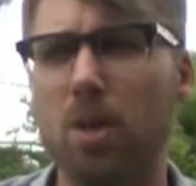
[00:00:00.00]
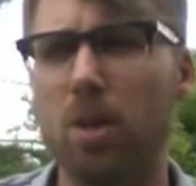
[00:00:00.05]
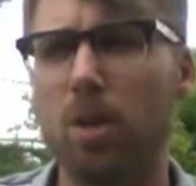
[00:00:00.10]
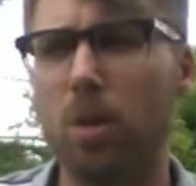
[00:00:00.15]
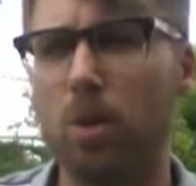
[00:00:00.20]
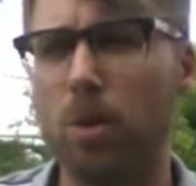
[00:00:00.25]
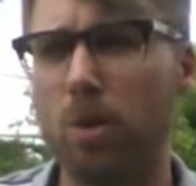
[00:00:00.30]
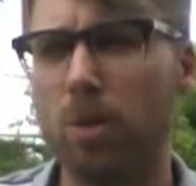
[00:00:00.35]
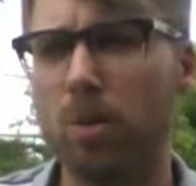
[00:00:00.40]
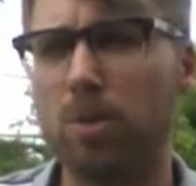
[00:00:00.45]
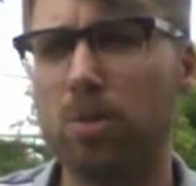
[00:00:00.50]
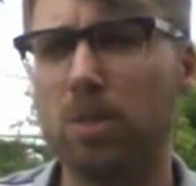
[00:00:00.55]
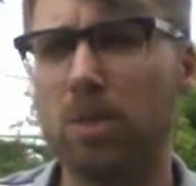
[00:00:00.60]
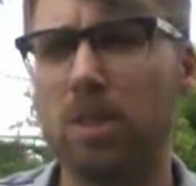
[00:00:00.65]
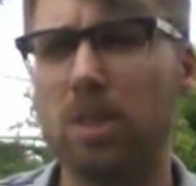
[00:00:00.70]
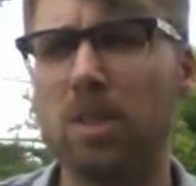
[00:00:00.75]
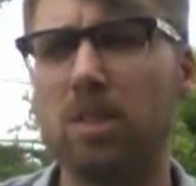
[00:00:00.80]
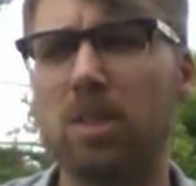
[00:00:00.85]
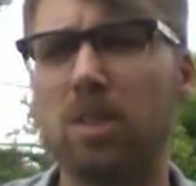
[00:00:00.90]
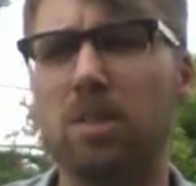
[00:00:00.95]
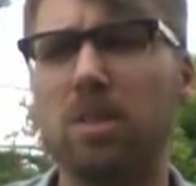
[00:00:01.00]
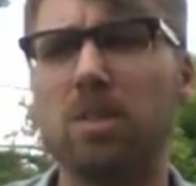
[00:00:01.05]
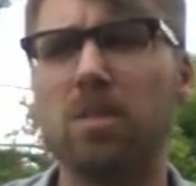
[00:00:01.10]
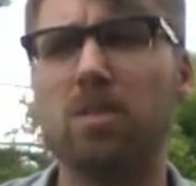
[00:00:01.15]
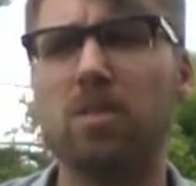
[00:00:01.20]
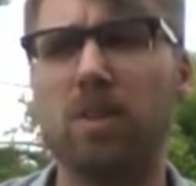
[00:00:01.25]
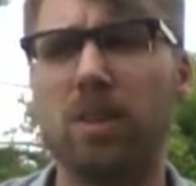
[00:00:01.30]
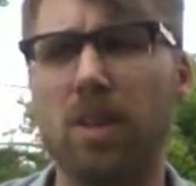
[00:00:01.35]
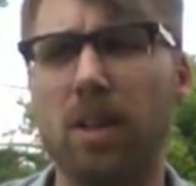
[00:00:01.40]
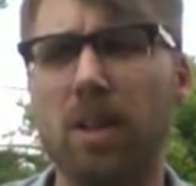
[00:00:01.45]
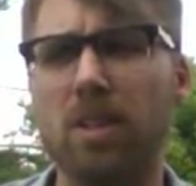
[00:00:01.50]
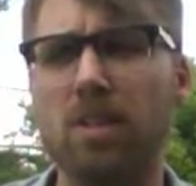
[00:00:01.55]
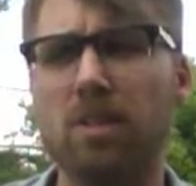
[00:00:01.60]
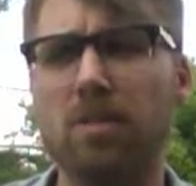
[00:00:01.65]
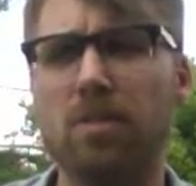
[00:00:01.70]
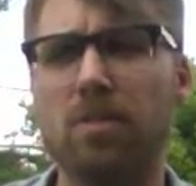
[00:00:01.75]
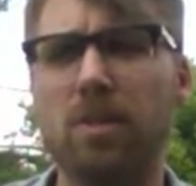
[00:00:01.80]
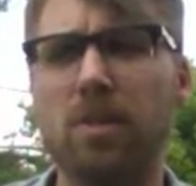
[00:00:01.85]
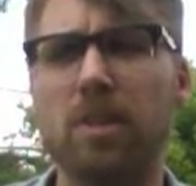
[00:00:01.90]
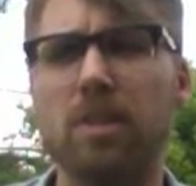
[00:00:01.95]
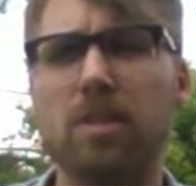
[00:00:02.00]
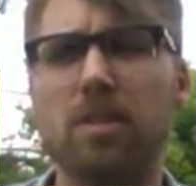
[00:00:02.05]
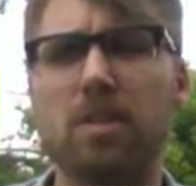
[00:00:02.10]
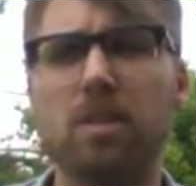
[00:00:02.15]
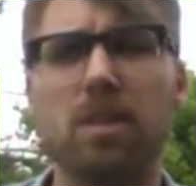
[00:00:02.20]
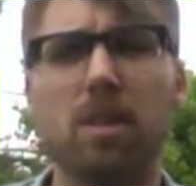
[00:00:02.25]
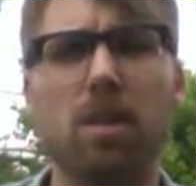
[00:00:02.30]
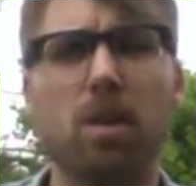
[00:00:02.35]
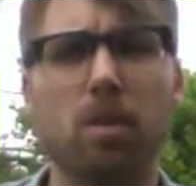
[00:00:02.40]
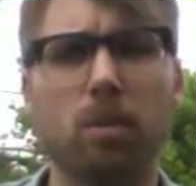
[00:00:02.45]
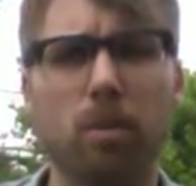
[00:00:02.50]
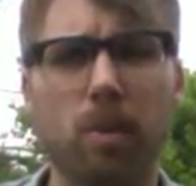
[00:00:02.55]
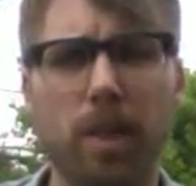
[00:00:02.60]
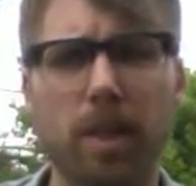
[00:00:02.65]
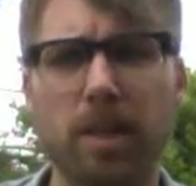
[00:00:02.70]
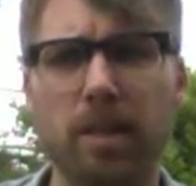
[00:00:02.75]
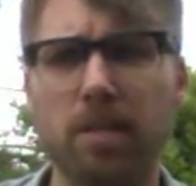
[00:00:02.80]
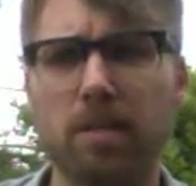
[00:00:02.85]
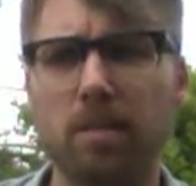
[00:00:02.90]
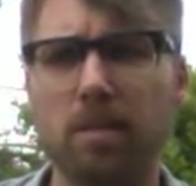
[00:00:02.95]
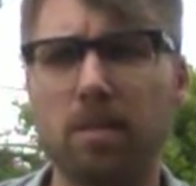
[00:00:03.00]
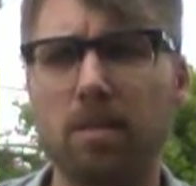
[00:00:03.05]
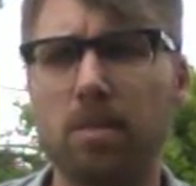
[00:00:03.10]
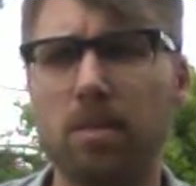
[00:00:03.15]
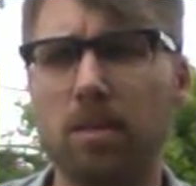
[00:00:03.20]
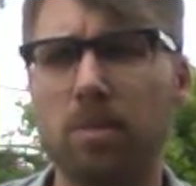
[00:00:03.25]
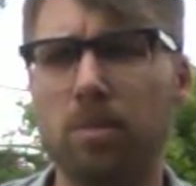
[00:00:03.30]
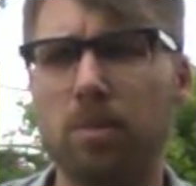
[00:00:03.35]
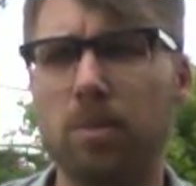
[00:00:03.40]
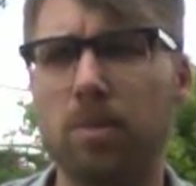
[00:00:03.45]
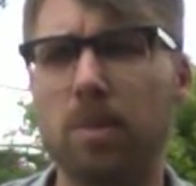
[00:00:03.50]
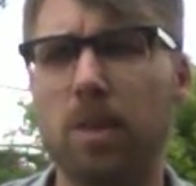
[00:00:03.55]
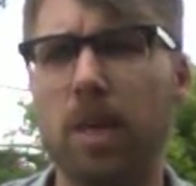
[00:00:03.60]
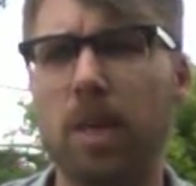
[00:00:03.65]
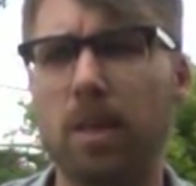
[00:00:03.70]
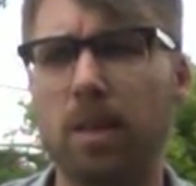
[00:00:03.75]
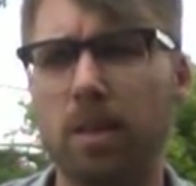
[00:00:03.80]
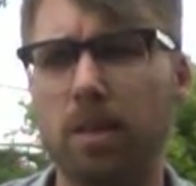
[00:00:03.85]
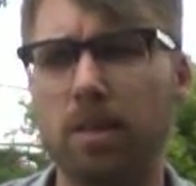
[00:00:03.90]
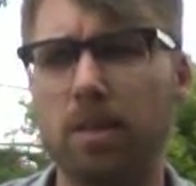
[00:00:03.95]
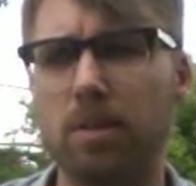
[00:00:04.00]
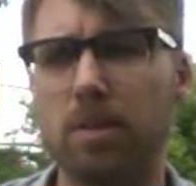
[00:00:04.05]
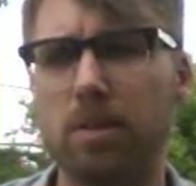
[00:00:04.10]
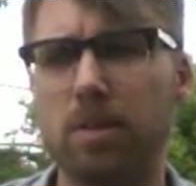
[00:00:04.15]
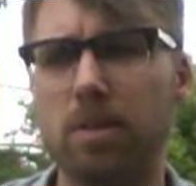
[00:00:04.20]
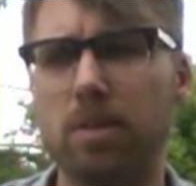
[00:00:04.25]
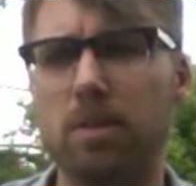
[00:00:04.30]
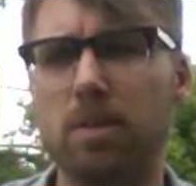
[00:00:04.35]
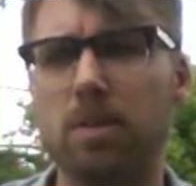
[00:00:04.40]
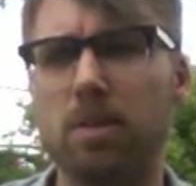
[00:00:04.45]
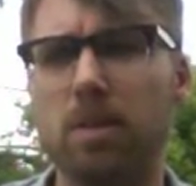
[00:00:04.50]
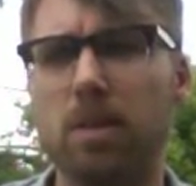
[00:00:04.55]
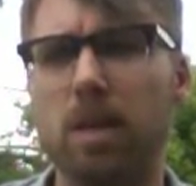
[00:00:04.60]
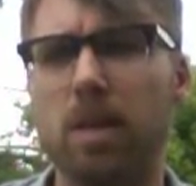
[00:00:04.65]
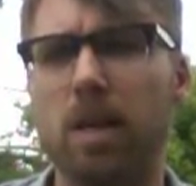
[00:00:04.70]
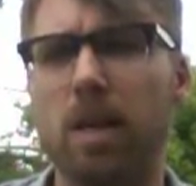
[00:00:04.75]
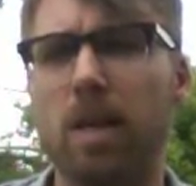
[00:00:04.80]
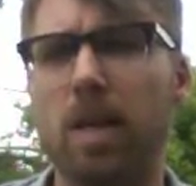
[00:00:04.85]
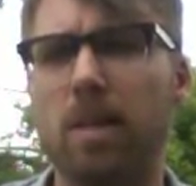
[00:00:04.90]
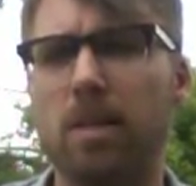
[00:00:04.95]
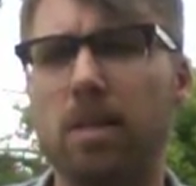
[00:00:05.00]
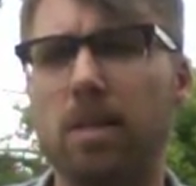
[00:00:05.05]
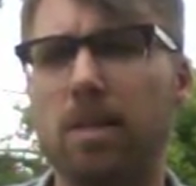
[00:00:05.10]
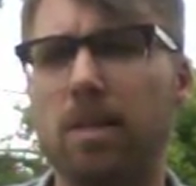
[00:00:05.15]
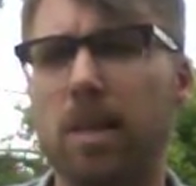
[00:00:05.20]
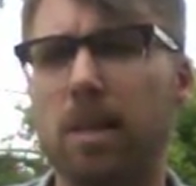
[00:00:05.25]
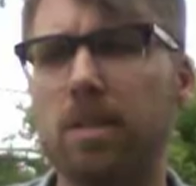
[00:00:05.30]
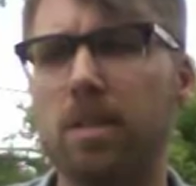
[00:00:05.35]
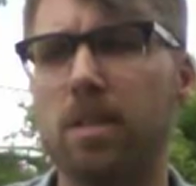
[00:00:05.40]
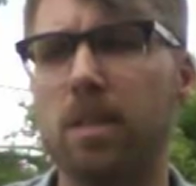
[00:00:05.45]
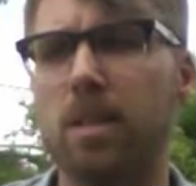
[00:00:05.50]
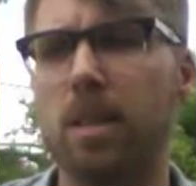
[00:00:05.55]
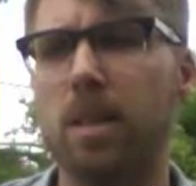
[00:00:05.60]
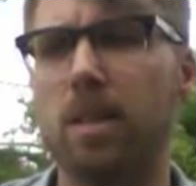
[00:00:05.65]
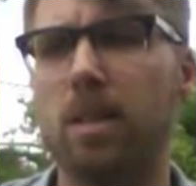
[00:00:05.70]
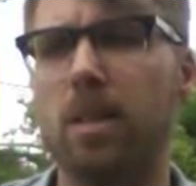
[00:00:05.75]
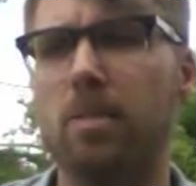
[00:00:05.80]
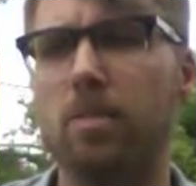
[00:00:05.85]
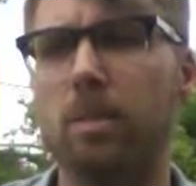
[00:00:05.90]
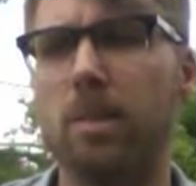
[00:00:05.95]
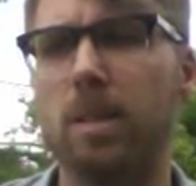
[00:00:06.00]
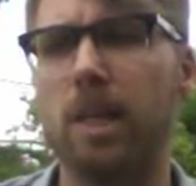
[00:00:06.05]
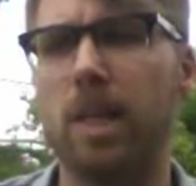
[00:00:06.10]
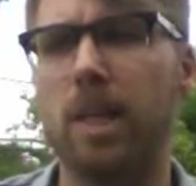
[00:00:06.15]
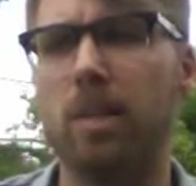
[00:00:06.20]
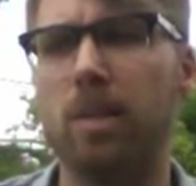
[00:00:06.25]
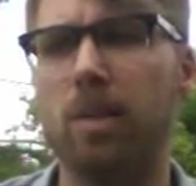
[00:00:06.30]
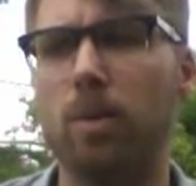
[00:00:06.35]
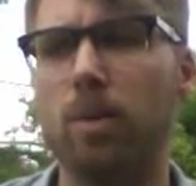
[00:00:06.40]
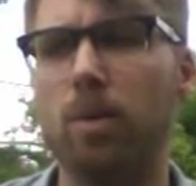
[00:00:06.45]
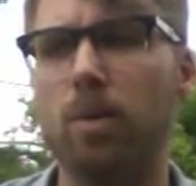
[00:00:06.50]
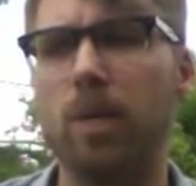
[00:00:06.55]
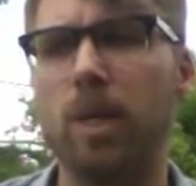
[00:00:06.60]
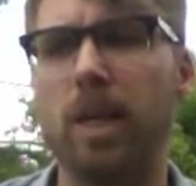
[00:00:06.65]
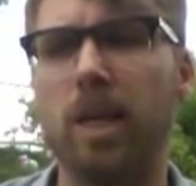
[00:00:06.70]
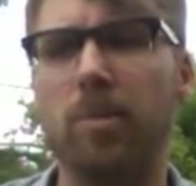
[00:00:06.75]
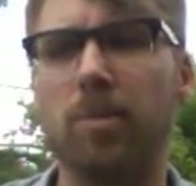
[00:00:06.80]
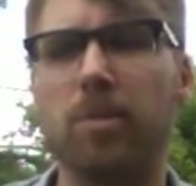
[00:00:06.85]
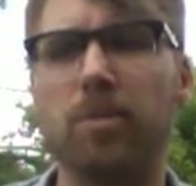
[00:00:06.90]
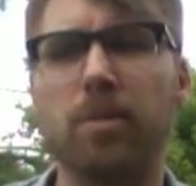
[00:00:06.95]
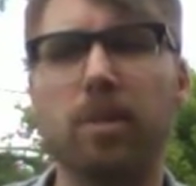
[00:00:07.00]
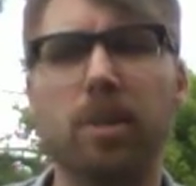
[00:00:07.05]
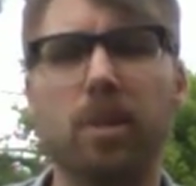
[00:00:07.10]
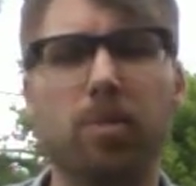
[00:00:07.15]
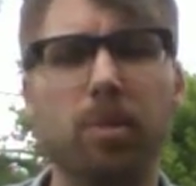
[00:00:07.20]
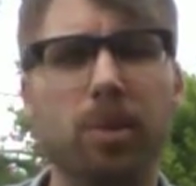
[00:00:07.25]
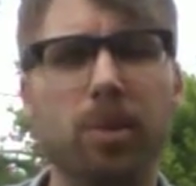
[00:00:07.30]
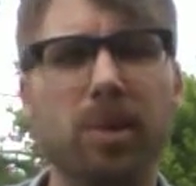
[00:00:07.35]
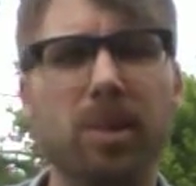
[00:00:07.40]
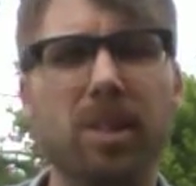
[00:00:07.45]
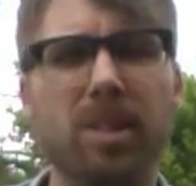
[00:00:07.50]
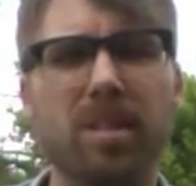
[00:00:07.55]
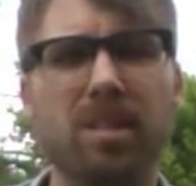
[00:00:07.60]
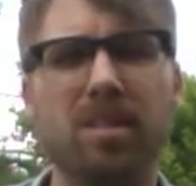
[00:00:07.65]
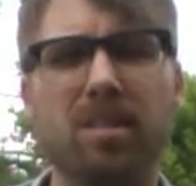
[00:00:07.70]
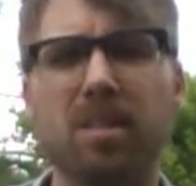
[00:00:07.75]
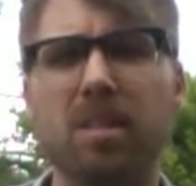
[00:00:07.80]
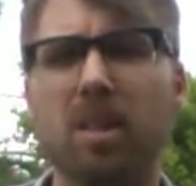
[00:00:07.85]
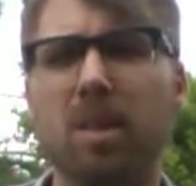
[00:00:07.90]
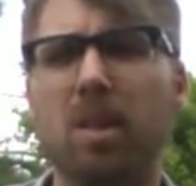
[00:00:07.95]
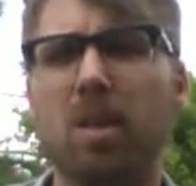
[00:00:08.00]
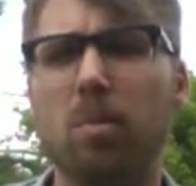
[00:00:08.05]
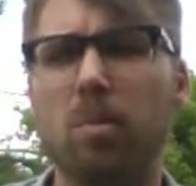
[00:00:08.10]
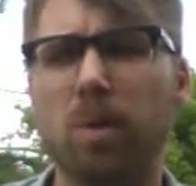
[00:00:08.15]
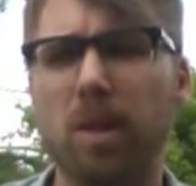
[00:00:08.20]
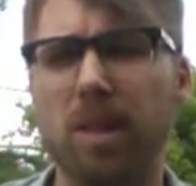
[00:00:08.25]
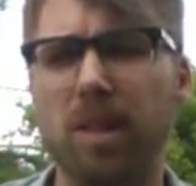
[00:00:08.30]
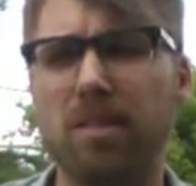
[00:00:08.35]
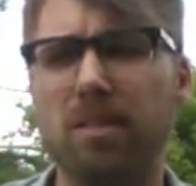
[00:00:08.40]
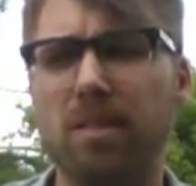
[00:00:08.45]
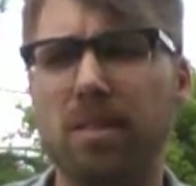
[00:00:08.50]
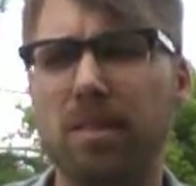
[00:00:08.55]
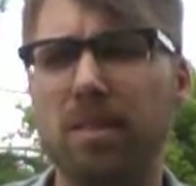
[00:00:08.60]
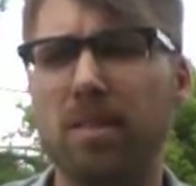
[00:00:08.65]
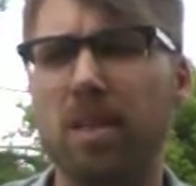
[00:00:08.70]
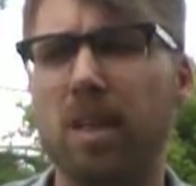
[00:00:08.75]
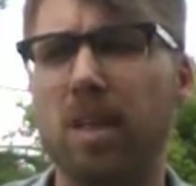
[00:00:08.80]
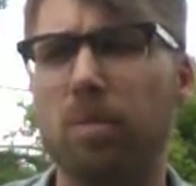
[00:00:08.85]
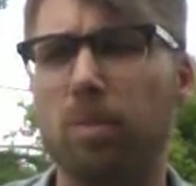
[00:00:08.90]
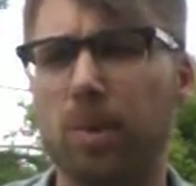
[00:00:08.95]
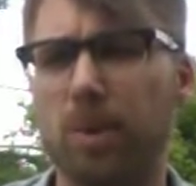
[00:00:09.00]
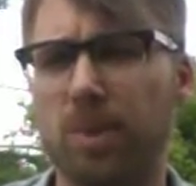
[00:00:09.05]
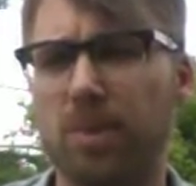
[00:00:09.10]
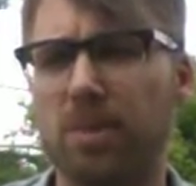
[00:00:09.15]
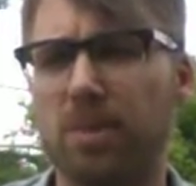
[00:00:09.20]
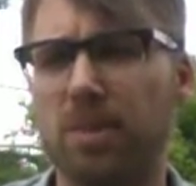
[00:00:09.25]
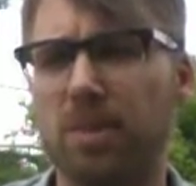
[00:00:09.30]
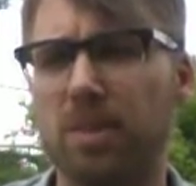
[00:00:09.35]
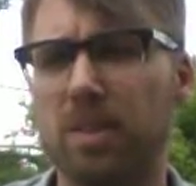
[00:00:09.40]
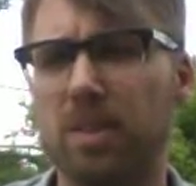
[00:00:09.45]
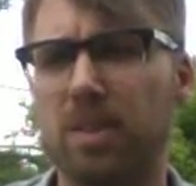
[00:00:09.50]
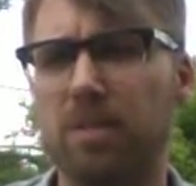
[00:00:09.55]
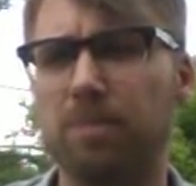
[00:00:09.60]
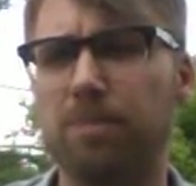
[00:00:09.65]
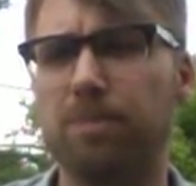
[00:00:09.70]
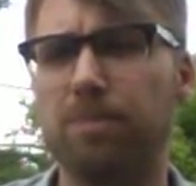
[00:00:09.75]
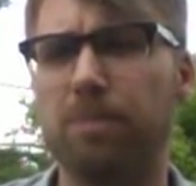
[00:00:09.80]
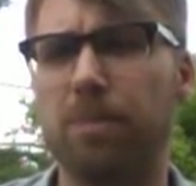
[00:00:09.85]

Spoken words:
oral traditions, philosophies, writing systems, and literatures, and to designate and retain their own names for communities, places, and persons.